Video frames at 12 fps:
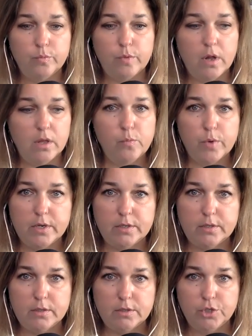all in
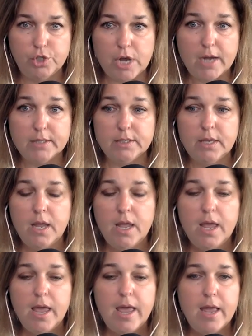one shot,
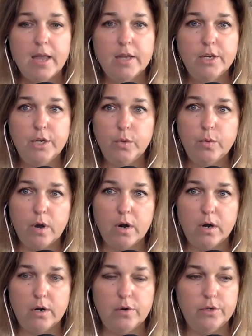and you
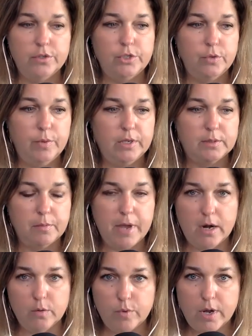are doing some
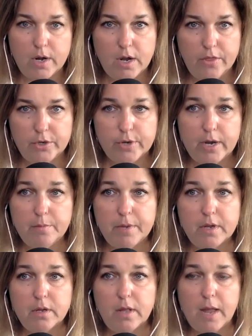kind of run on the
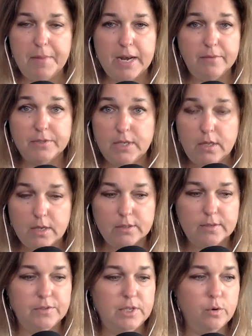treadmill. I mean, I've seen
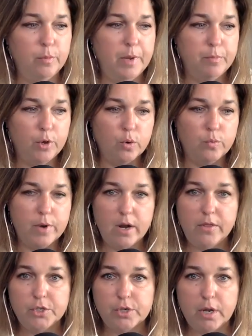this. I've seen when people go
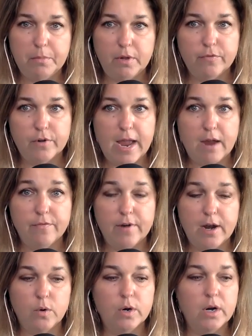run on the treadmill for half
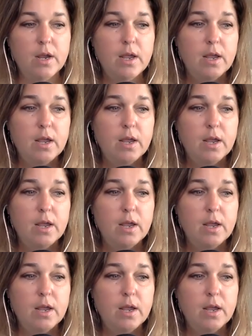an hour,